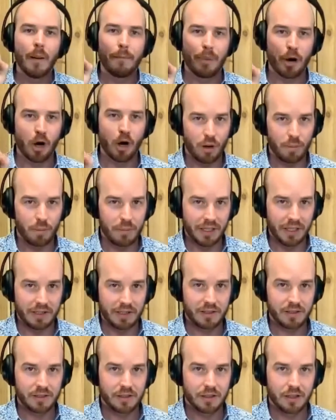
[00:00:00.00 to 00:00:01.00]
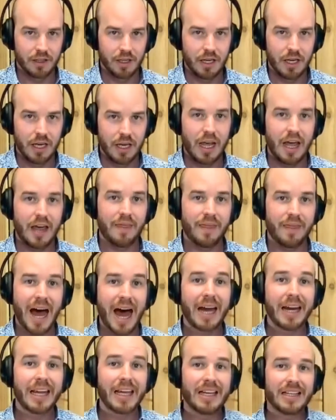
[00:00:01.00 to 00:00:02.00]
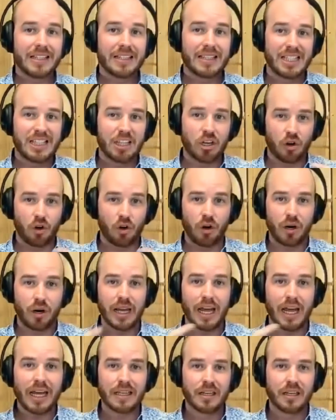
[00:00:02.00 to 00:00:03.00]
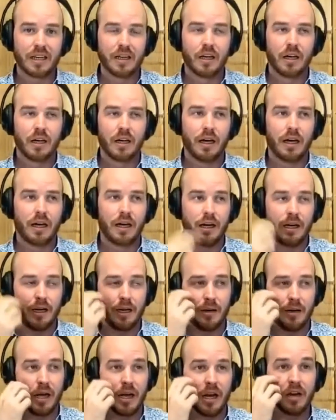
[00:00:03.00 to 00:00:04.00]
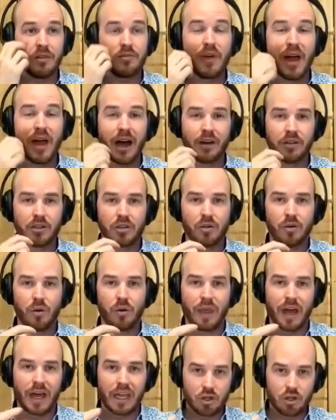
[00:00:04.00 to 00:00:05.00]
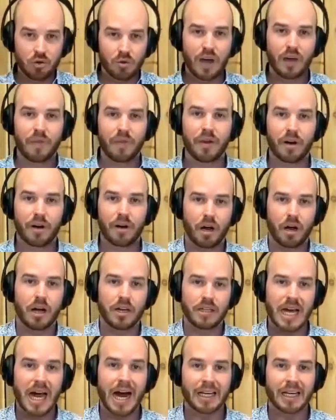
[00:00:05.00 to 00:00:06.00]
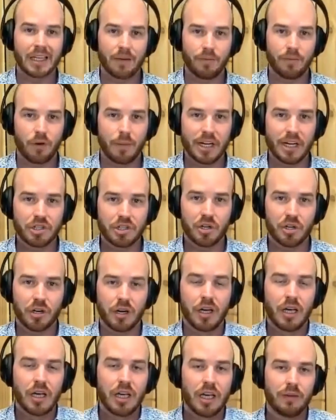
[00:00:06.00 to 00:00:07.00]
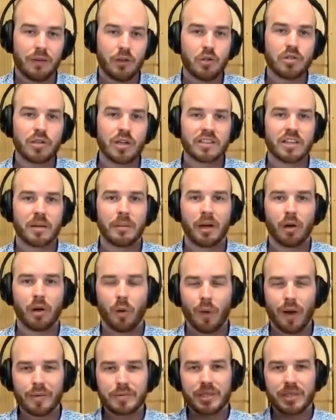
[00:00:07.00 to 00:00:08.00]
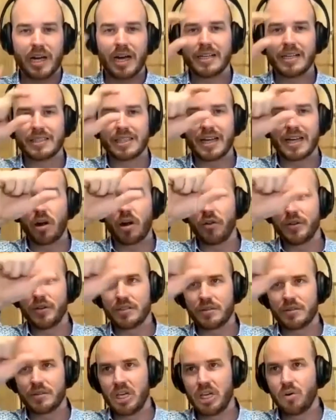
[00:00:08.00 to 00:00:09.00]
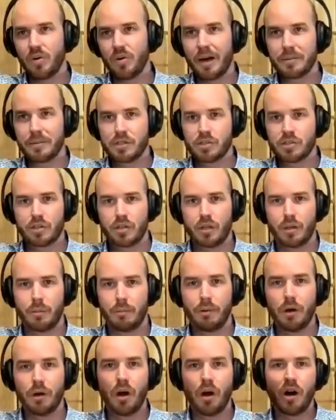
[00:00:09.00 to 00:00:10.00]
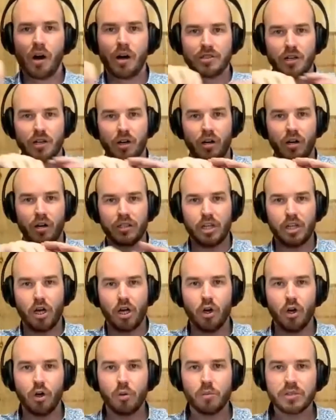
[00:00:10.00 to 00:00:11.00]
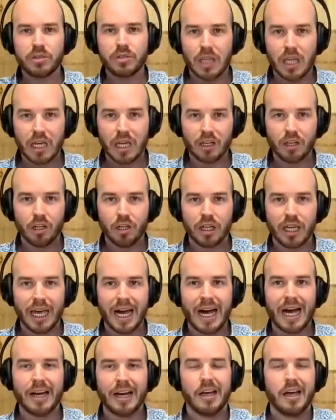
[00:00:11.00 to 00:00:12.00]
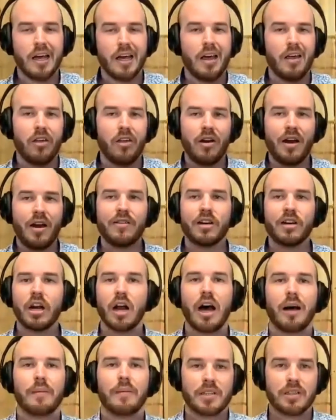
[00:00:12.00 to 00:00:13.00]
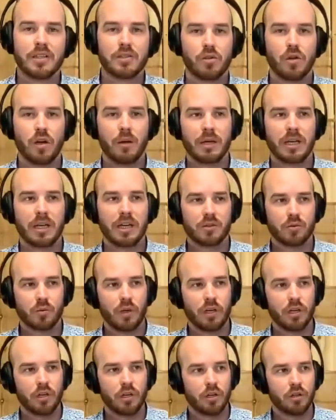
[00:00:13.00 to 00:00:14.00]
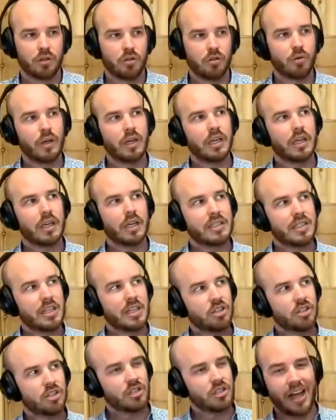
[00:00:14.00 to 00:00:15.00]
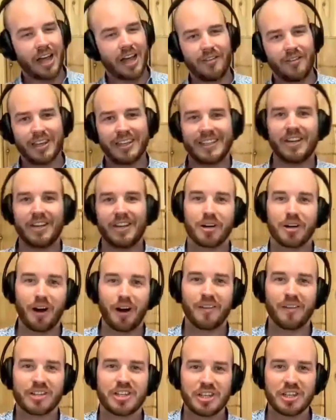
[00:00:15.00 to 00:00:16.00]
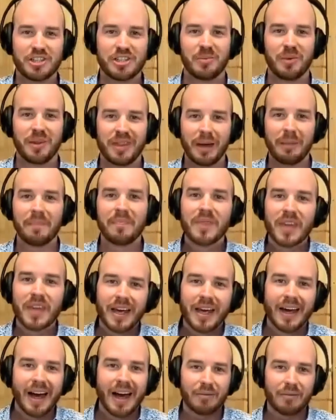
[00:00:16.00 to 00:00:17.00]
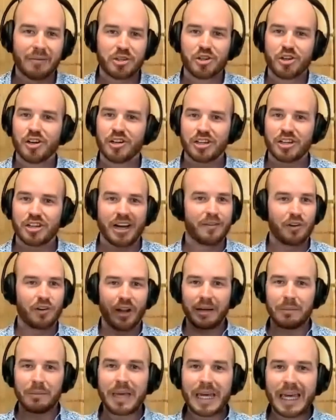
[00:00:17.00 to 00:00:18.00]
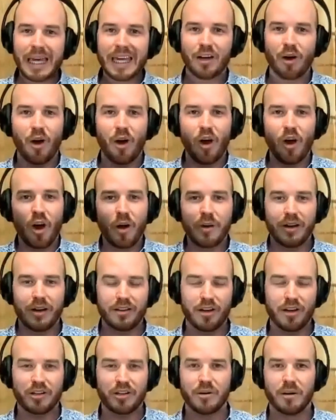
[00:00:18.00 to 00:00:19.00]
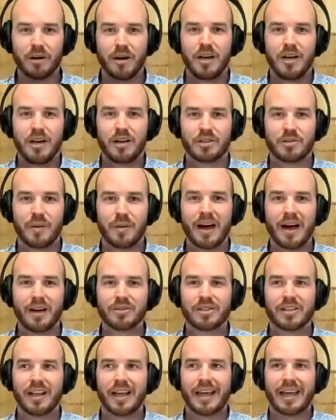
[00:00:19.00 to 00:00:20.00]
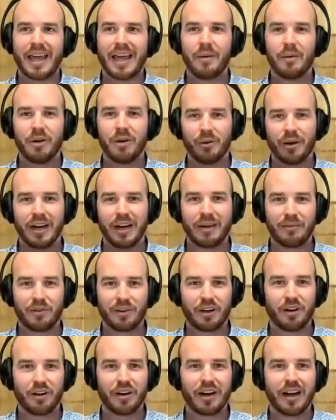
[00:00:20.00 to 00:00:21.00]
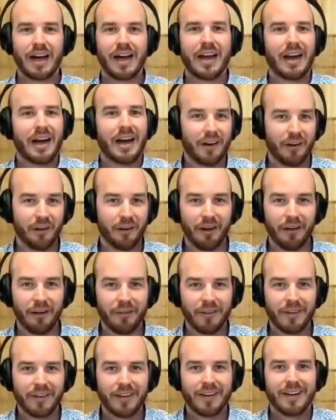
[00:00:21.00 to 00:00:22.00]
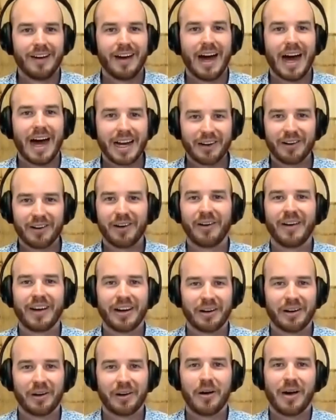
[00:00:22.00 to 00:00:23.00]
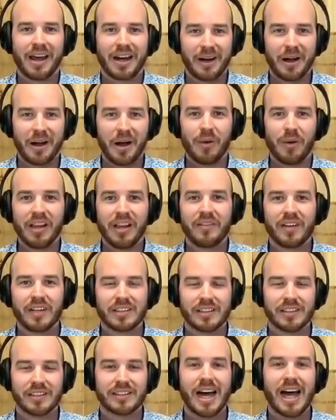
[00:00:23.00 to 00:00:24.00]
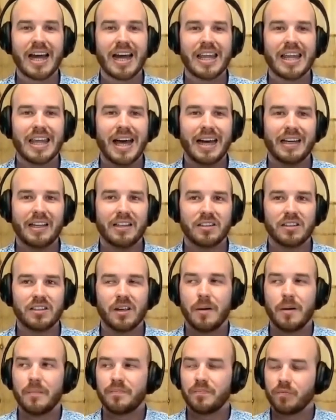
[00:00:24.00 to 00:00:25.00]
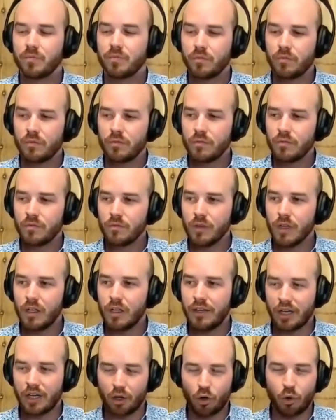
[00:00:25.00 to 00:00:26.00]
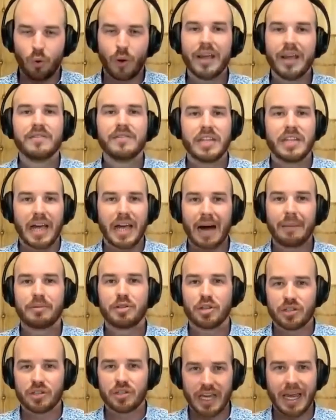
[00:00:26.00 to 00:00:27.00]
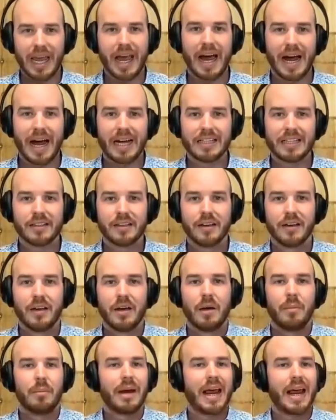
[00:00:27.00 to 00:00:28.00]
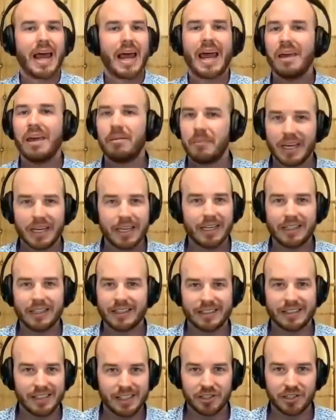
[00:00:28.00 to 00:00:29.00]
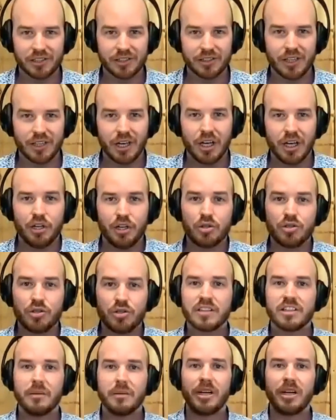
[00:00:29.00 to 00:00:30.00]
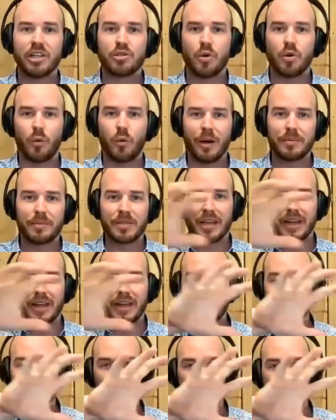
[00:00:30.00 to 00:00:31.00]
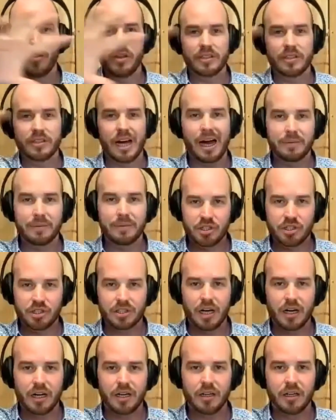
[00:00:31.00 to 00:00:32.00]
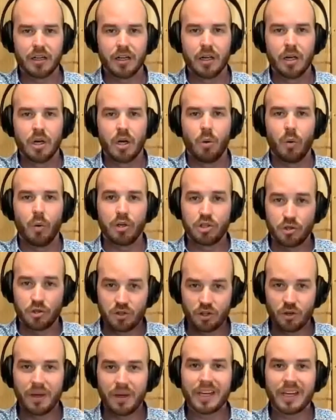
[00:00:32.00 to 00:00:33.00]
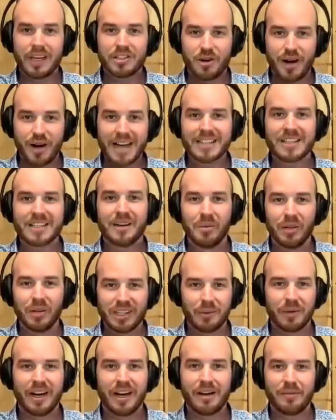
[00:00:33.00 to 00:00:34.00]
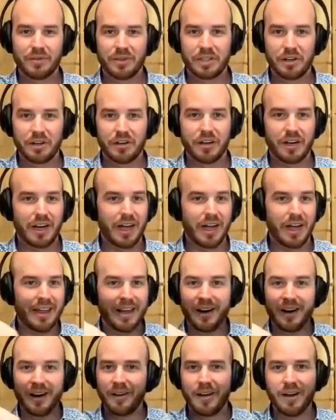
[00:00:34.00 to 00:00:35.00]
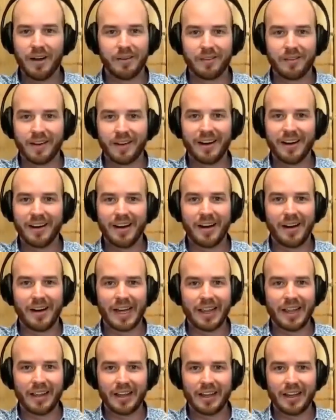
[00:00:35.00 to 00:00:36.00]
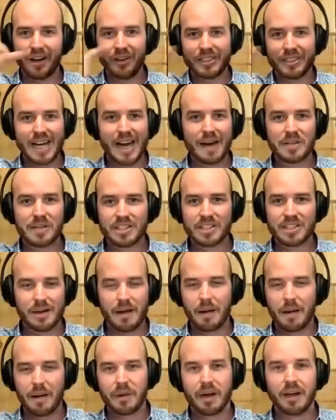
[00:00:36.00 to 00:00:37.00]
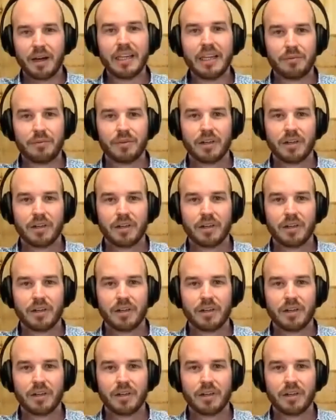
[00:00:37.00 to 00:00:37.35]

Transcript: purpose. And that is to create enough value that you get their contact information. If you send somebody to a website, it's got all these menu options in the bar, it's got all these homes that they can look at. They're never going to opt into it, because what you're doing essentially is having the dinner conversation with them. I'm sure, Chadi, if you're like me, you go home and talk to your spouse, like, hey, what do you want to eat for dinner tonight? I don't know. We live in a society that craves the options they have, but hate making decisions. You send somebody to a website that has all these options on it. What you're doing is you're asking them what they want to have for dinner tonight. They don't know. I don't know. I got all these options. I'm going to leave.